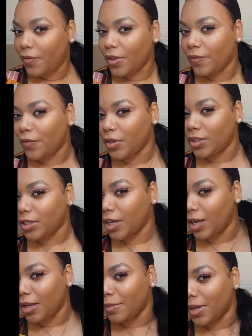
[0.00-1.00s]
for the first
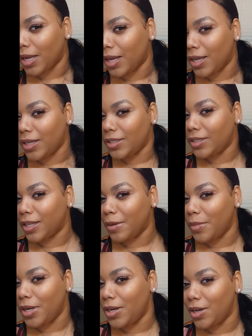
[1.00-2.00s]
time guys let
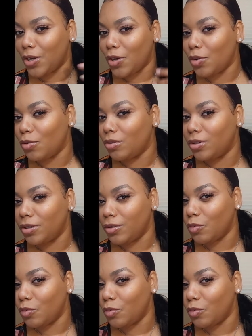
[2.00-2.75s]
me know